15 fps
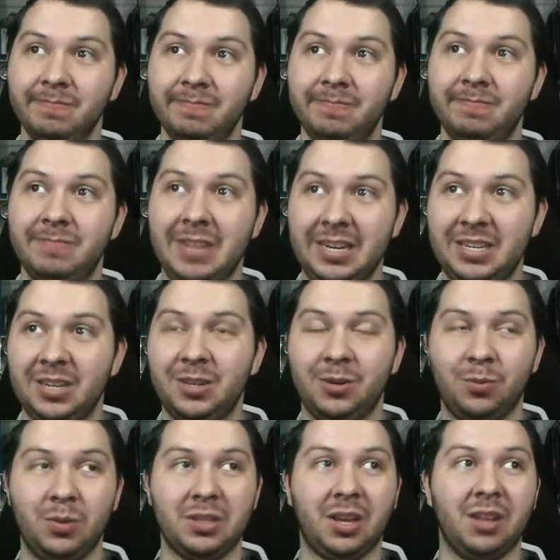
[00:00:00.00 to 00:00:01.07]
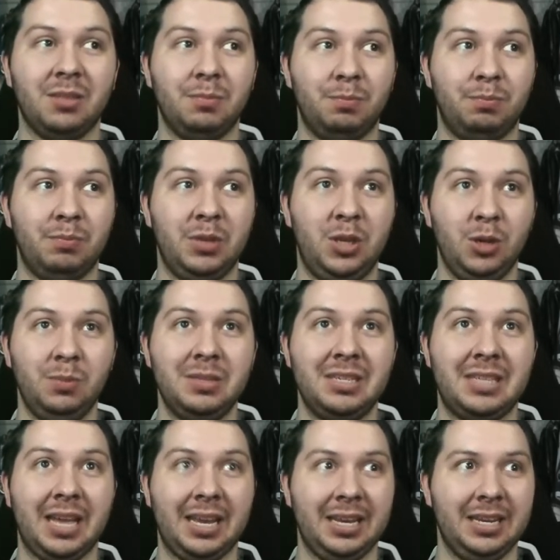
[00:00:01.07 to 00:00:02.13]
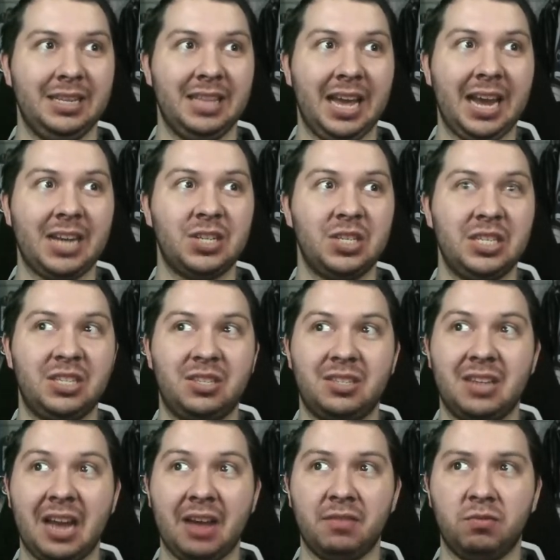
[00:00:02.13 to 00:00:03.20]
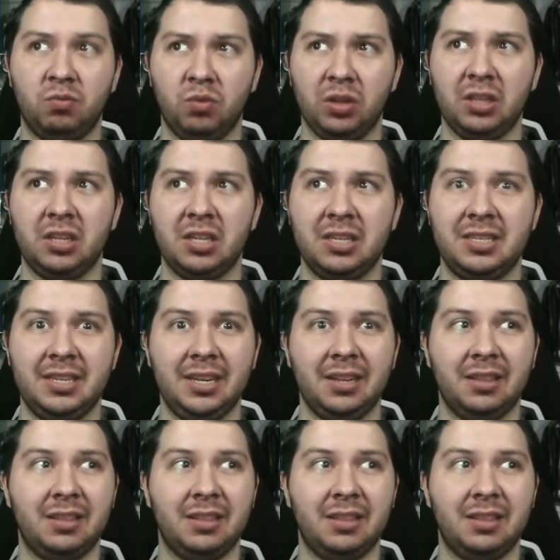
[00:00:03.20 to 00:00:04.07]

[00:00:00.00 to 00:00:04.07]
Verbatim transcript: they do. With all the humans they eat, they actually have really good teeth.